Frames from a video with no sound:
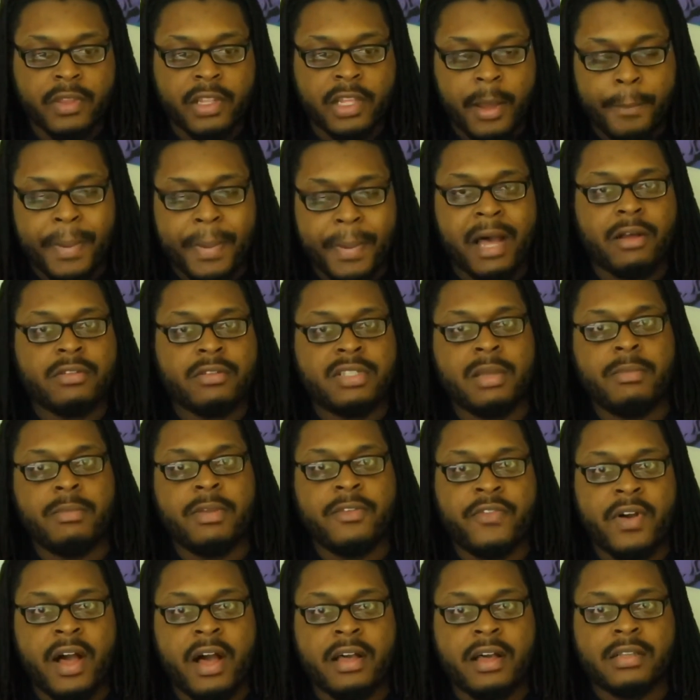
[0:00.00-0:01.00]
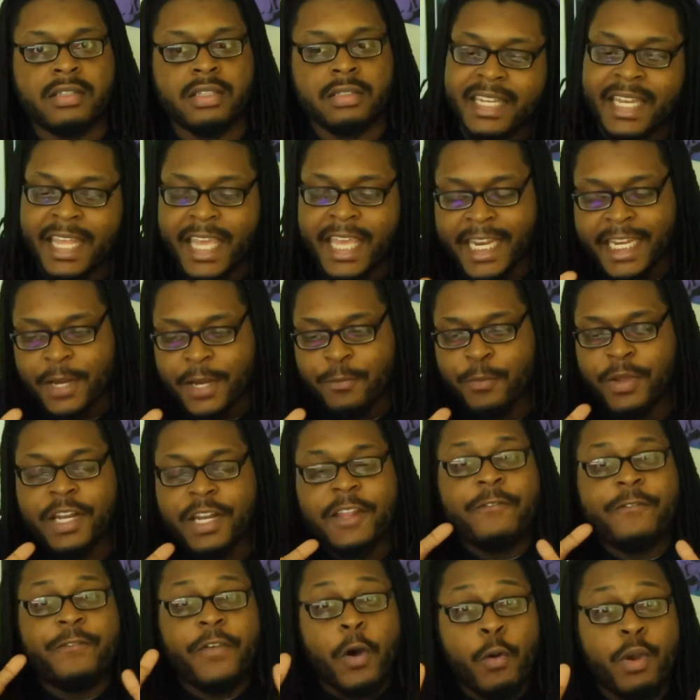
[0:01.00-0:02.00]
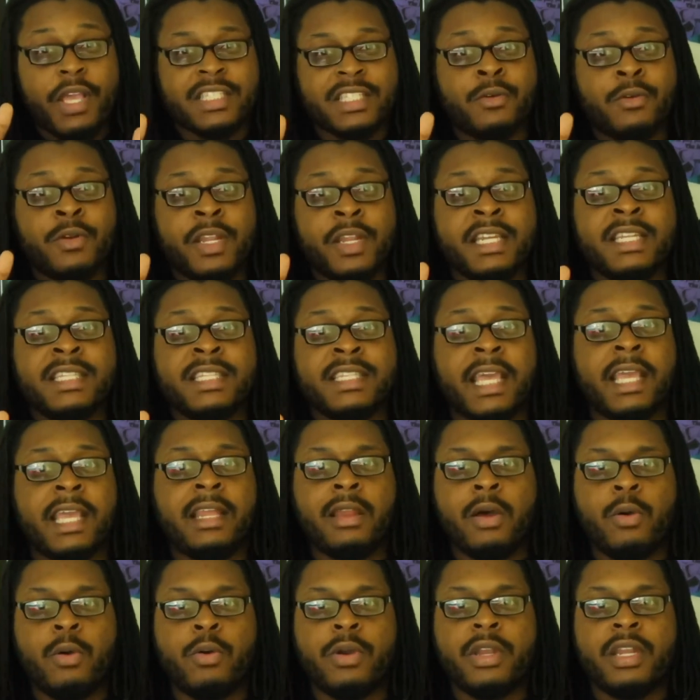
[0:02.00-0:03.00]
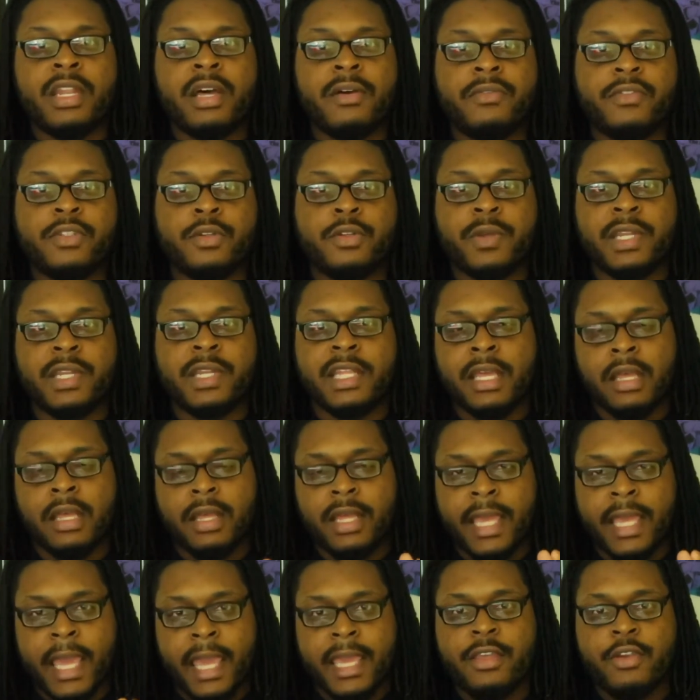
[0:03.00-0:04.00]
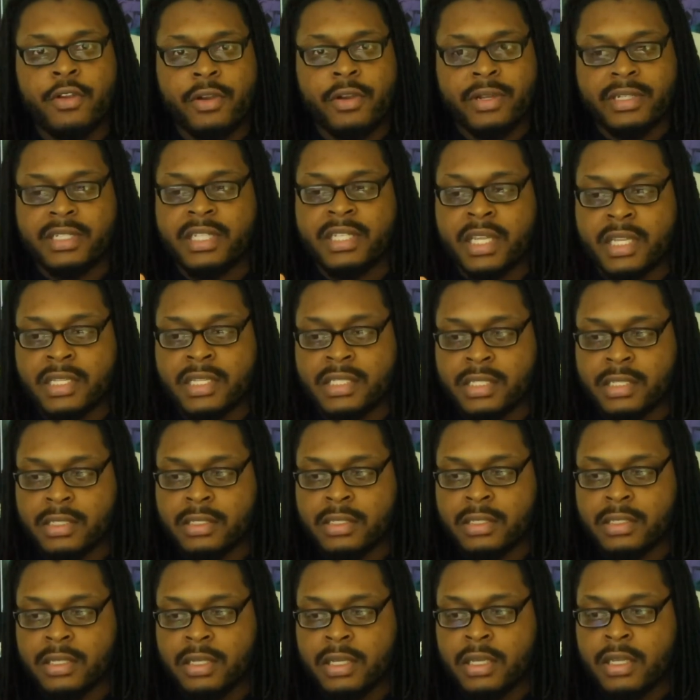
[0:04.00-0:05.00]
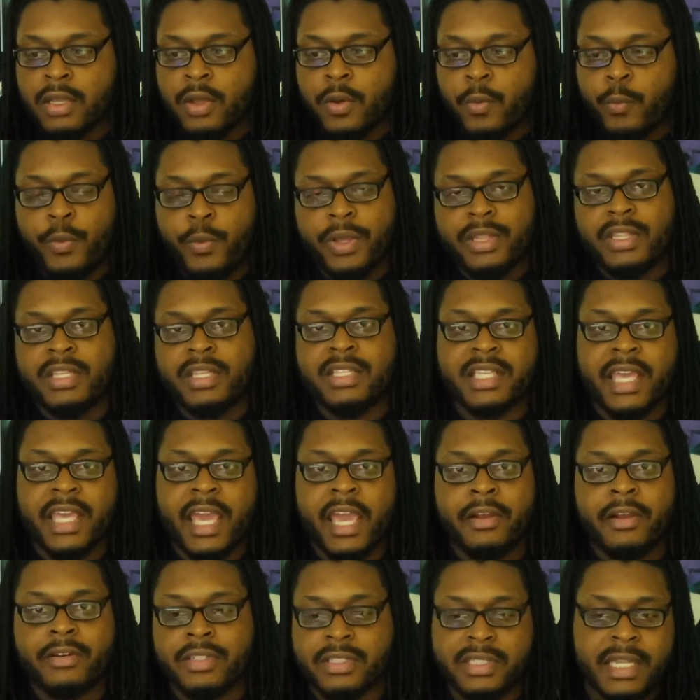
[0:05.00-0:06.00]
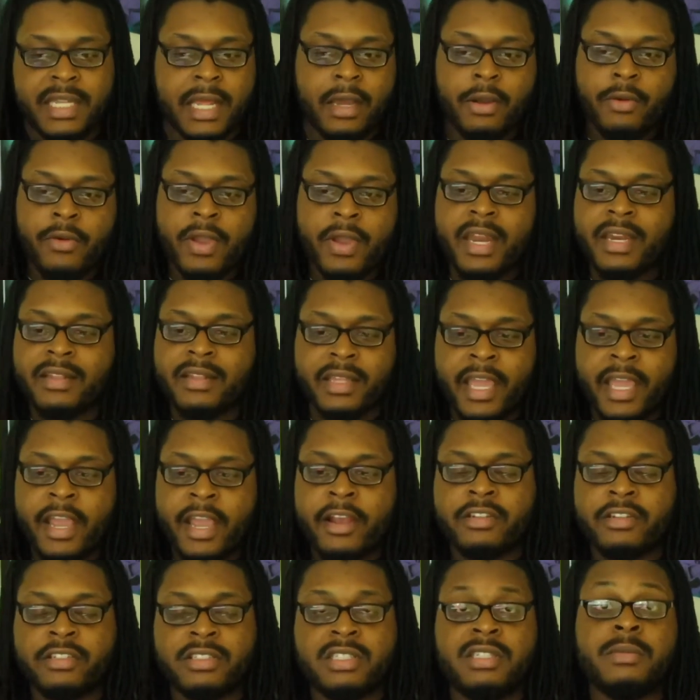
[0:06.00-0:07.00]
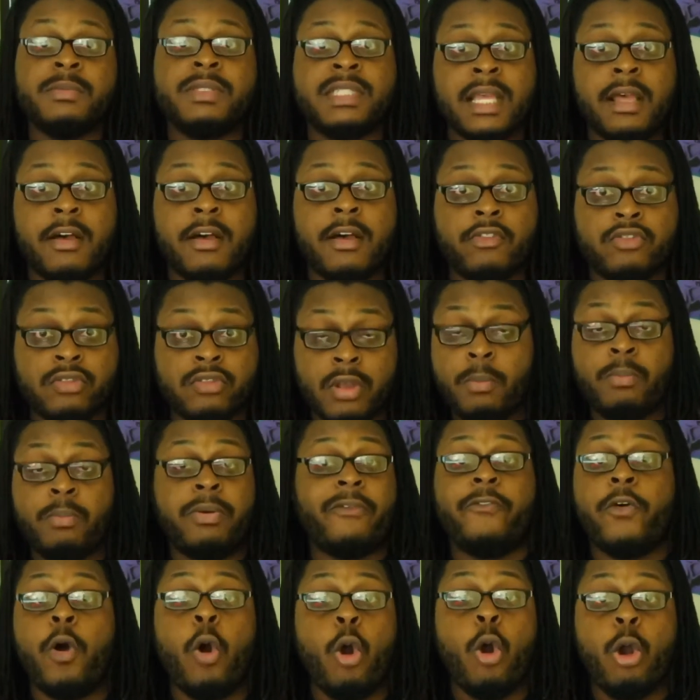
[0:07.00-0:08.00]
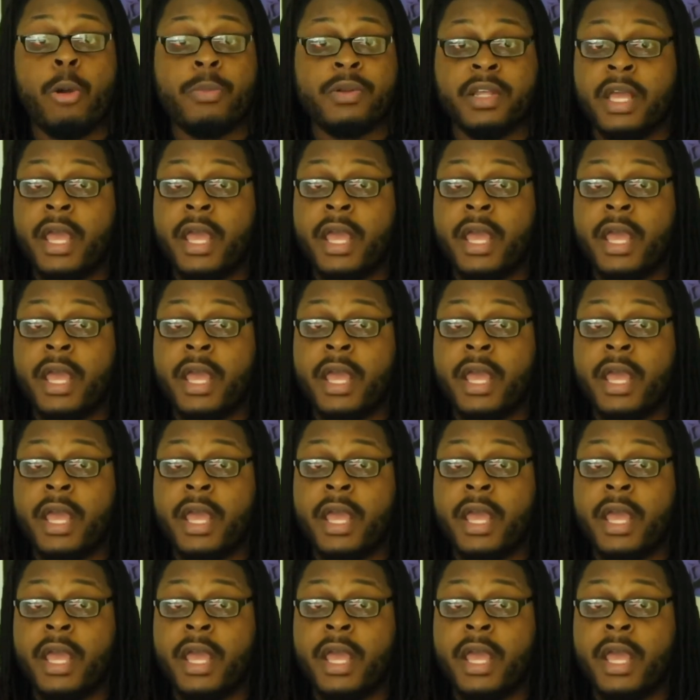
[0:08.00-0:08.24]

about Jamie Foxx. It didn't really focus on anything long enough to really gain your attention with these characters. Now, granted, the characters themselves performed